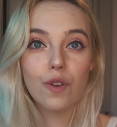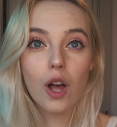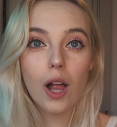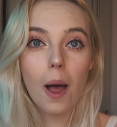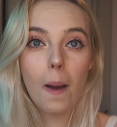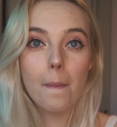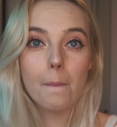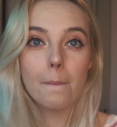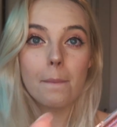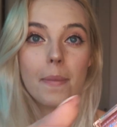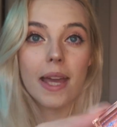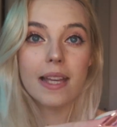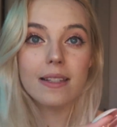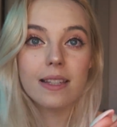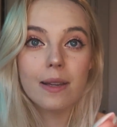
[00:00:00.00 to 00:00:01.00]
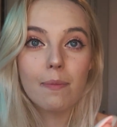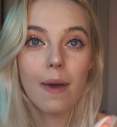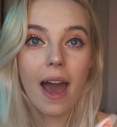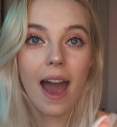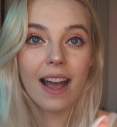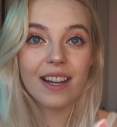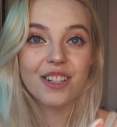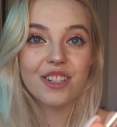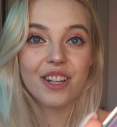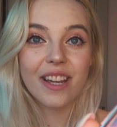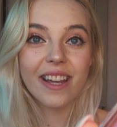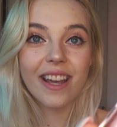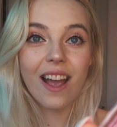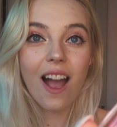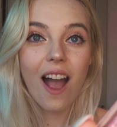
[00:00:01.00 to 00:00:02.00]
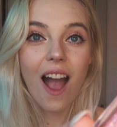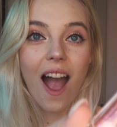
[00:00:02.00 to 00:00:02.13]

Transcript: of all, amazing packaging.